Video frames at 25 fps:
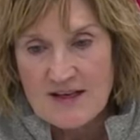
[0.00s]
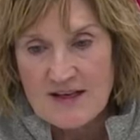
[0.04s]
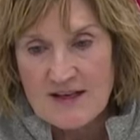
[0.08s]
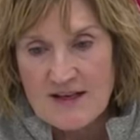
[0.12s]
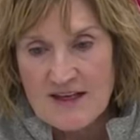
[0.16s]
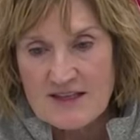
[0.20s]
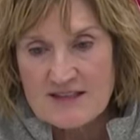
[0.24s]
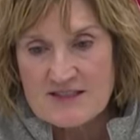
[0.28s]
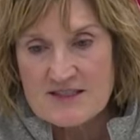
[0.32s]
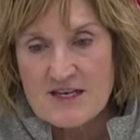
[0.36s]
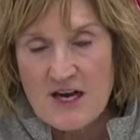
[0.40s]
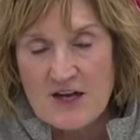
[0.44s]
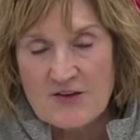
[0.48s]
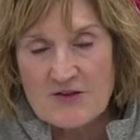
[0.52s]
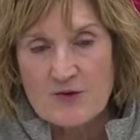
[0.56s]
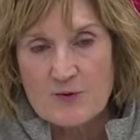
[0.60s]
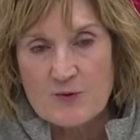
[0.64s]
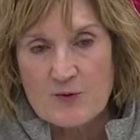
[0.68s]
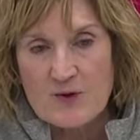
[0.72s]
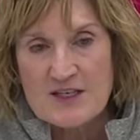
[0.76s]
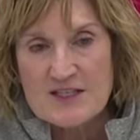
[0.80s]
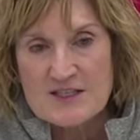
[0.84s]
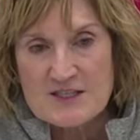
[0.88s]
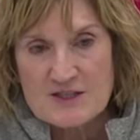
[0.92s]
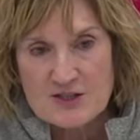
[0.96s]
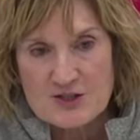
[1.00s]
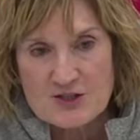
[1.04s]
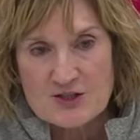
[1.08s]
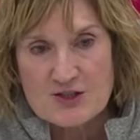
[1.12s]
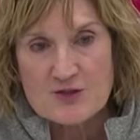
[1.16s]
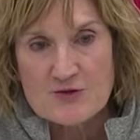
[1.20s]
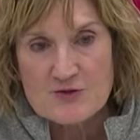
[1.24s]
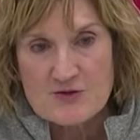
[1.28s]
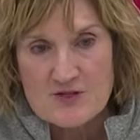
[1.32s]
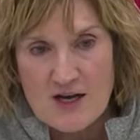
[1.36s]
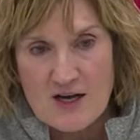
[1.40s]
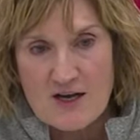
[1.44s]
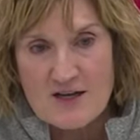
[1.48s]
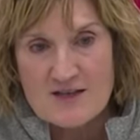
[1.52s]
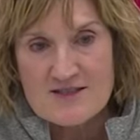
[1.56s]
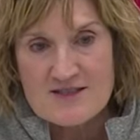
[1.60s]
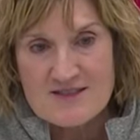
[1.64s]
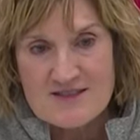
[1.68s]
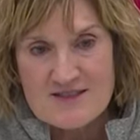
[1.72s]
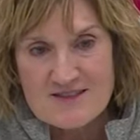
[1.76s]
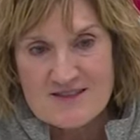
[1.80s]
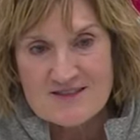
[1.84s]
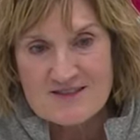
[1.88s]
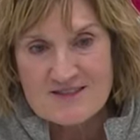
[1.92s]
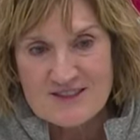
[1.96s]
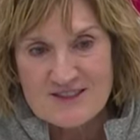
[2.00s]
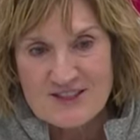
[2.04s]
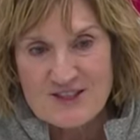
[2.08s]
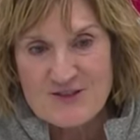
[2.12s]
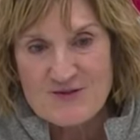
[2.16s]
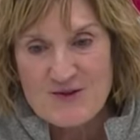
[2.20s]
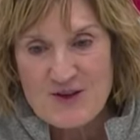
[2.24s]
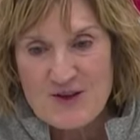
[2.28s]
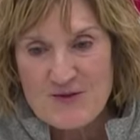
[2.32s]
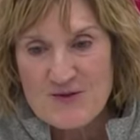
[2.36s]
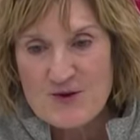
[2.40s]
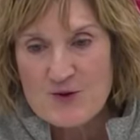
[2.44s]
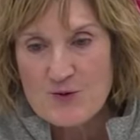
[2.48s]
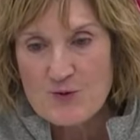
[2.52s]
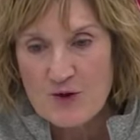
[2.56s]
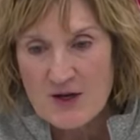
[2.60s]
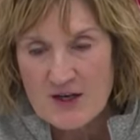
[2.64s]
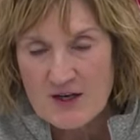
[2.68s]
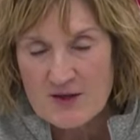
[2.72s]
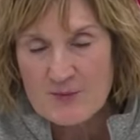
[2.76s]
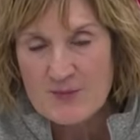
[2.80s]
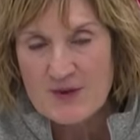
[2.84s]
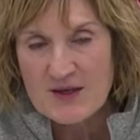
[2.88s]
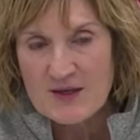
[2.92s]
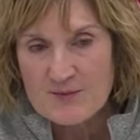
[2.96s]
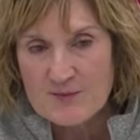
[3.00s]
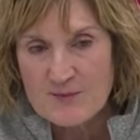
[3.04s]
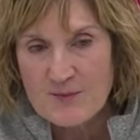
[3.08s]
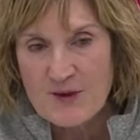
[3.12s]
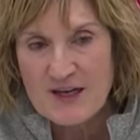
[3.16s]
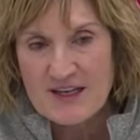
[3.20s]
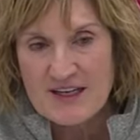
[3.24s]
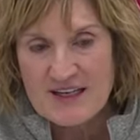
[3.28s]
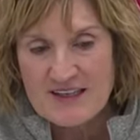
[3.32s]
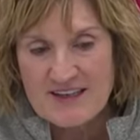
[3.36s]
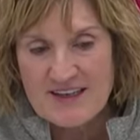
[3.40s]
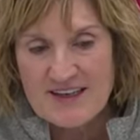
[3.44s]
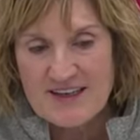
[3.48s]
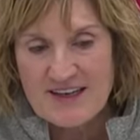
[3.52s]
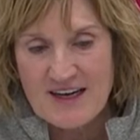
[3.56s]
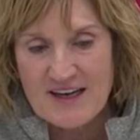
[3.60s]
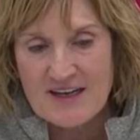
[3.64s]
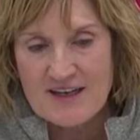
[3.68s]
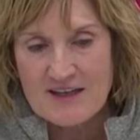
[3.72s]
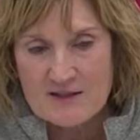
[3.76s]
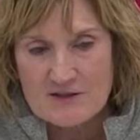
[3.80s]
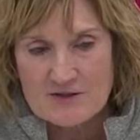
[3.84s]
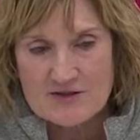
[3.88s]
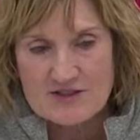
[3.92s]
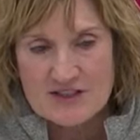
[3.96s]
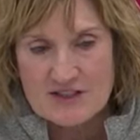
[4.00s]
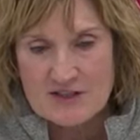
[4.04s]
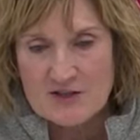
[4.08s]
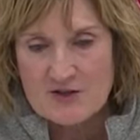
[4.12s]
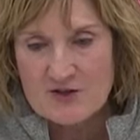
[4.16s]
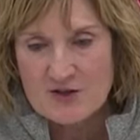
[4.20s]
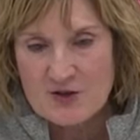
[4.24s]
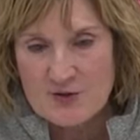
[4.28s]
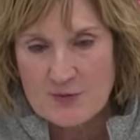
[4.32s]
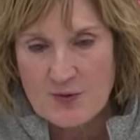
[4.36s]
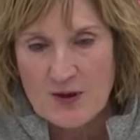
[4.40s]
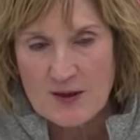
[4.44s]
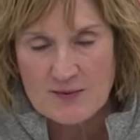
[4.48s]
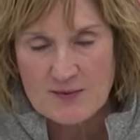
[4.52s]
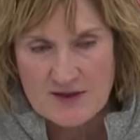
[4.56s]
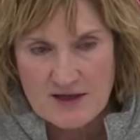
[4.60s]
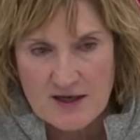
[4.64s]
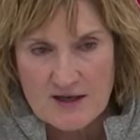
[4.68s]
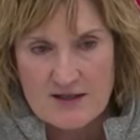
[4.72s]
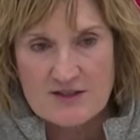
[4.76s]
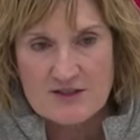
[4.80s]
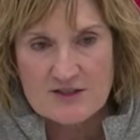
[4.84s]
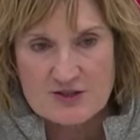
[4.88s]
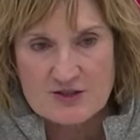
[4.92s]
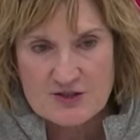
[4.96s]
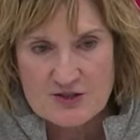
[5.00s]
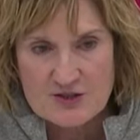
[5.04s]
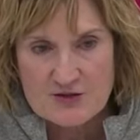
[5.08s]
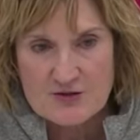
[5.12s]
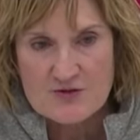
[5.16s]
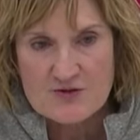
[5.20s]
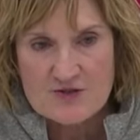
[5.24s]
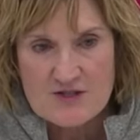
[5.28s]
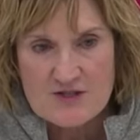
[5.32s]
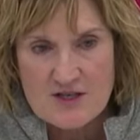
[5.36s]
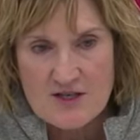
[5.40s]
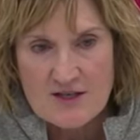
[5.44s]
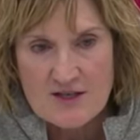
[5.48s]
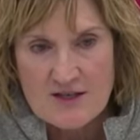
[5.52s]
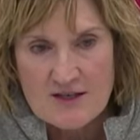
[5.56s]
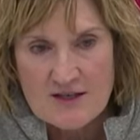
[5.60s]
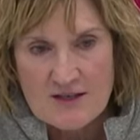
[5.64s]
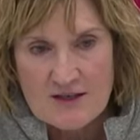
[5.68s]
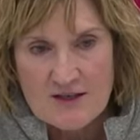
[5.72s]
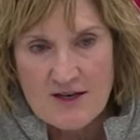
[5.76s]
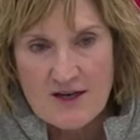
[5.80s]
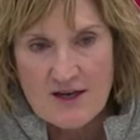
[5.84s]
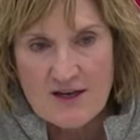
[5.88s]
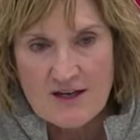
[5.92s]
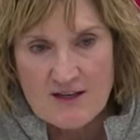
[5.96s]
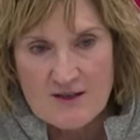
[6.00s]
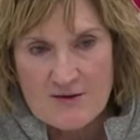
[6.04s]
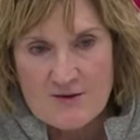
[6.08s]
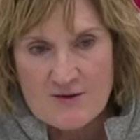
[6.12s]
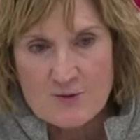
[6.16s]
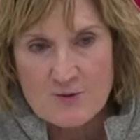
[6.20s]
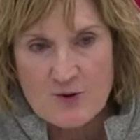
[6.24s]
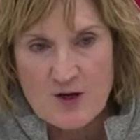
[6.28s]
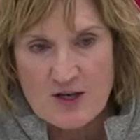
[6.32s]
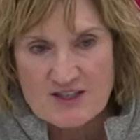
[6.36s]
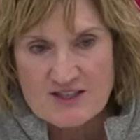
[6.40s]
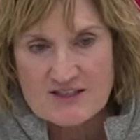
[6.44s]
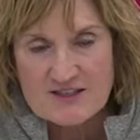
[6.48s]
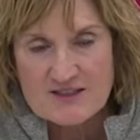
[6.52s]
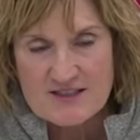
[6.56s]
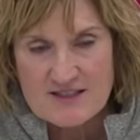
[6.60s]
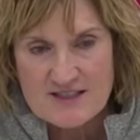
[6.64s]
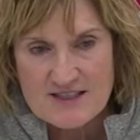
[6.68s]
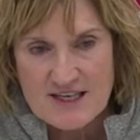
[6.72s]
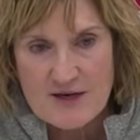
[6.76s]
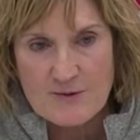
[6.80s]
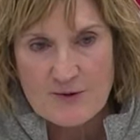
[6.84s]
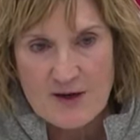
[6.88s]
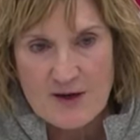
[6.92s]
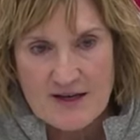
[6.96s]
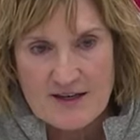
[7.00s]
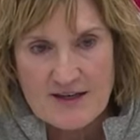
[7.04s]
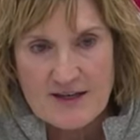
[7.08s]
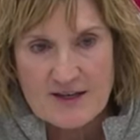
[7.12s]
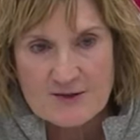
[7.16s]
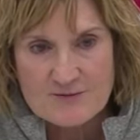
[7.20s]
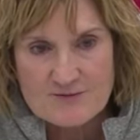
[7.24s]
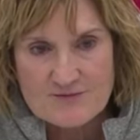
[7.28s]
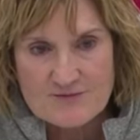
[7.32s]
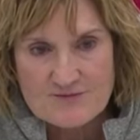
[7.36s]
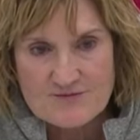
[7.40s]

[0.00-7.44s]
it's not the reason to choose us if, if you want a big money NIL deal, you're probably not going to choose uh, Washington State right now.